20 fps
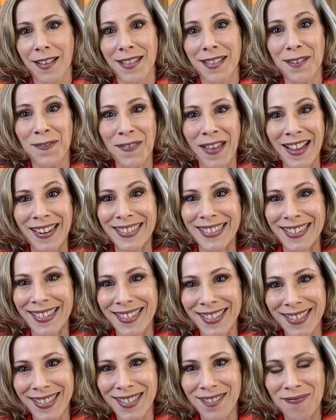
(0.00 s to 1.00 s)
The fact
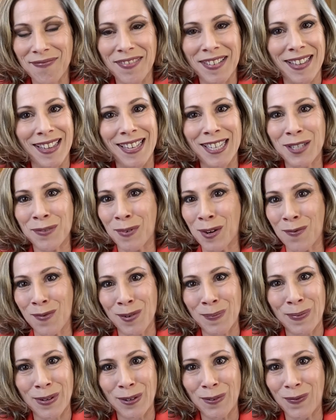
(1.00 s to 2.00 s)
is, it's what we're
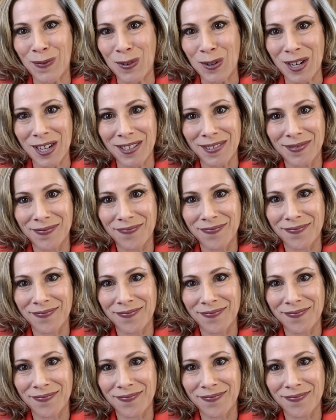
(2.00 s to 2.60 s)
built for.